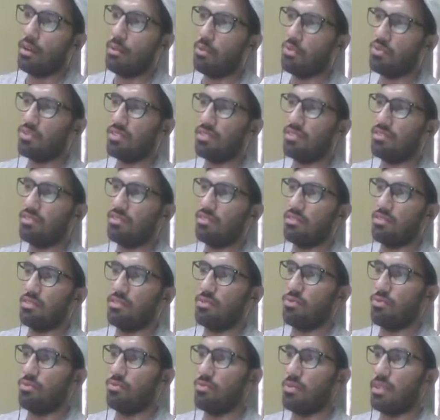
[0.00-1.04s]
mostly these are
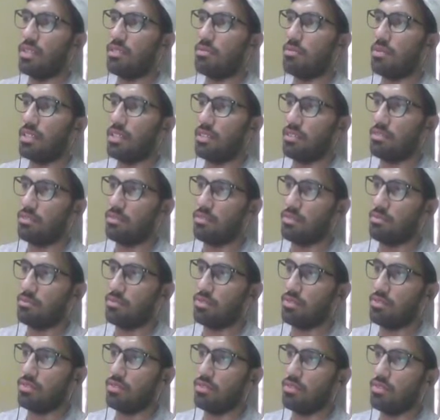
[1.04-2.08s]
two mathematical terms.
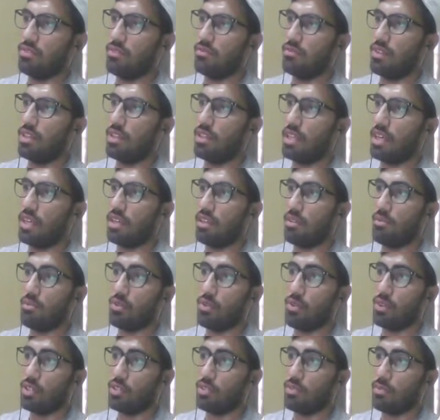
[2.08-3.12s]
So this is what I am
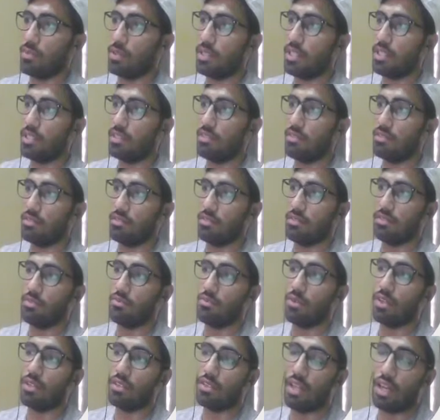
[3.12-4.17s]
going to predict, this is
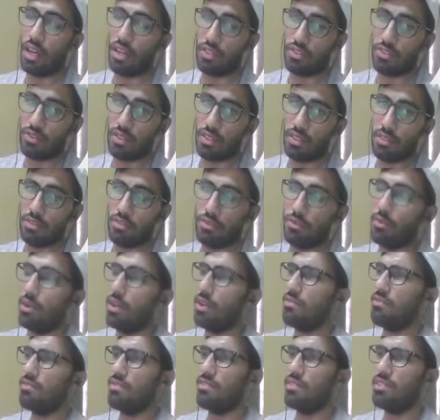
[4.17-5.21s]
what the actual is. So
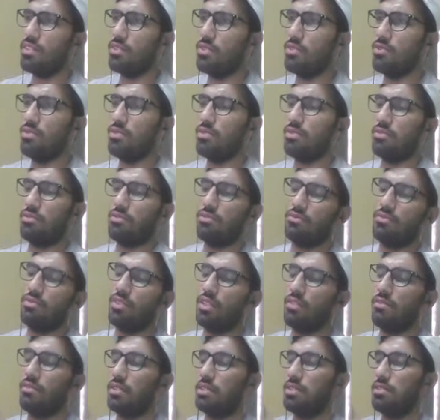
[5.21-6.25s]
what we will do is
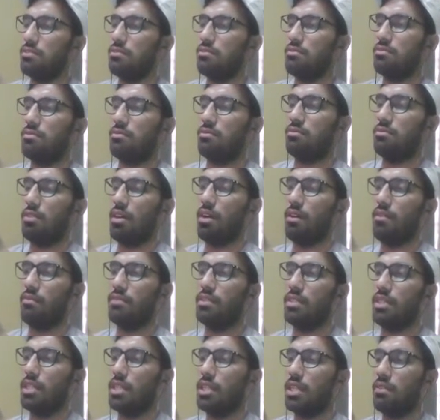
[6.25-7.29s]
usually we have
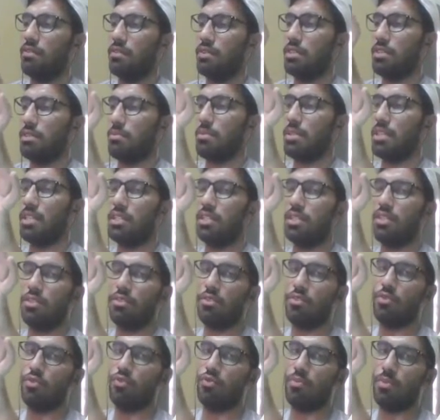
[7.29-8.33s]
the data, we separate it
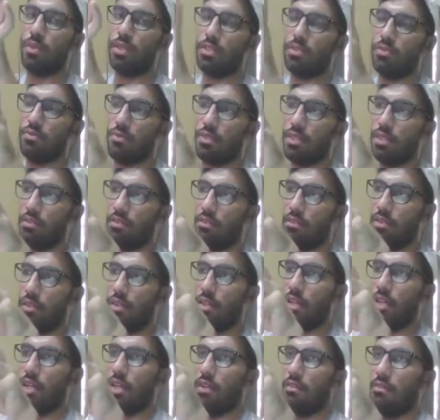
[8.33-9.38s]
into two parts. One
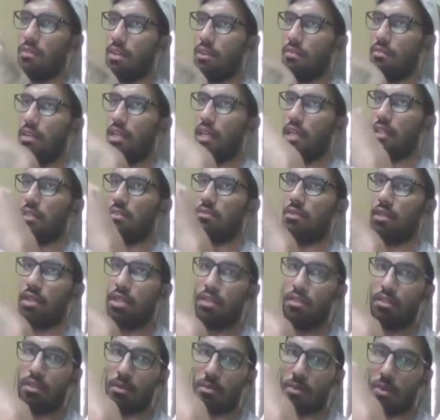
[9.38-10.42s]
where we like
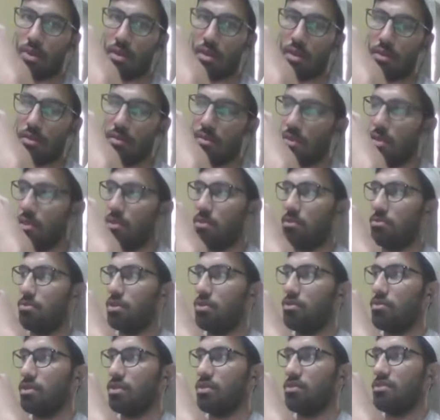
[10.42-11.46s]
train the model. Okay,
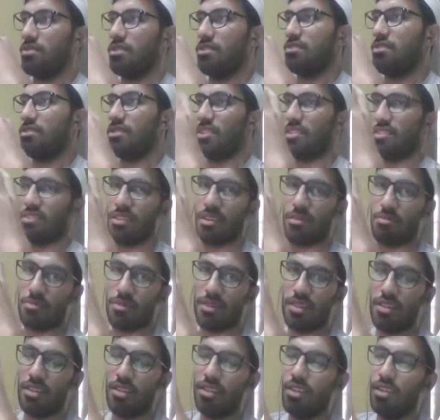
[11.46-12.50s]
something you can say as an example.
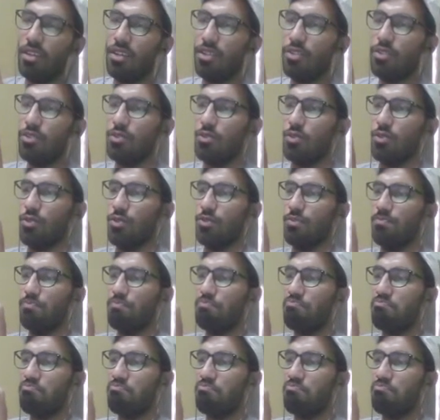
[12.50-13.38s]
So